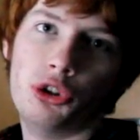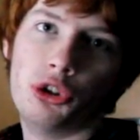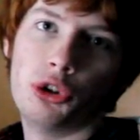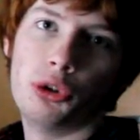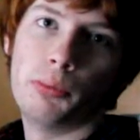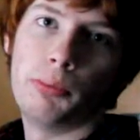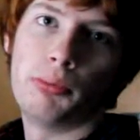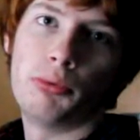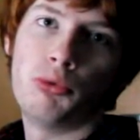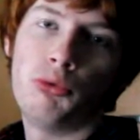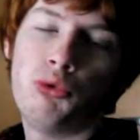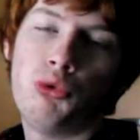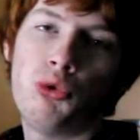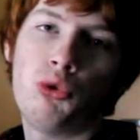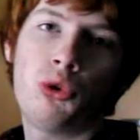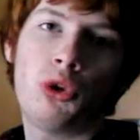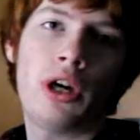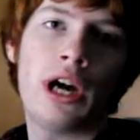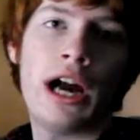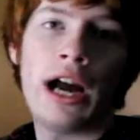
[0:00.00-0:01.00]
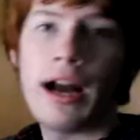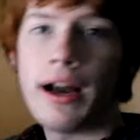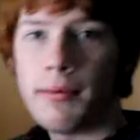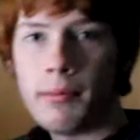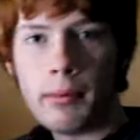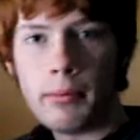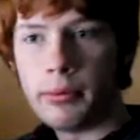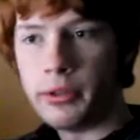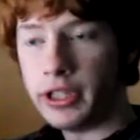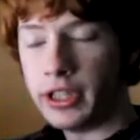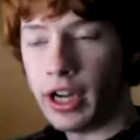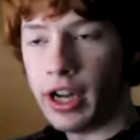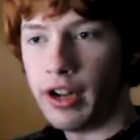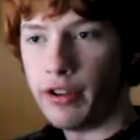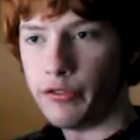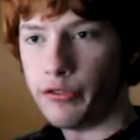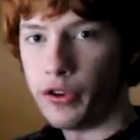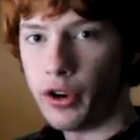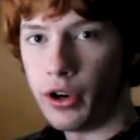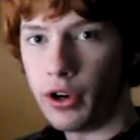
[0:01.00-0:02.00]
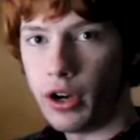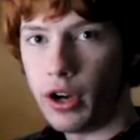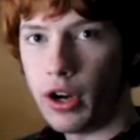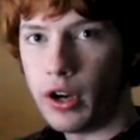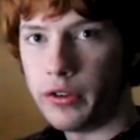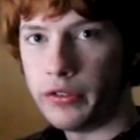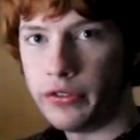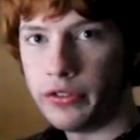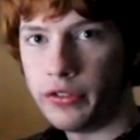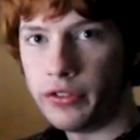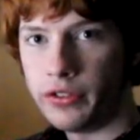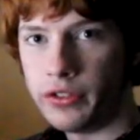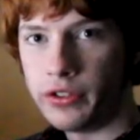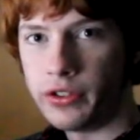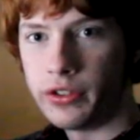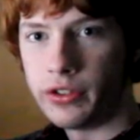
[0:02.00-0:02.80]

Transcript: you're probably not far off.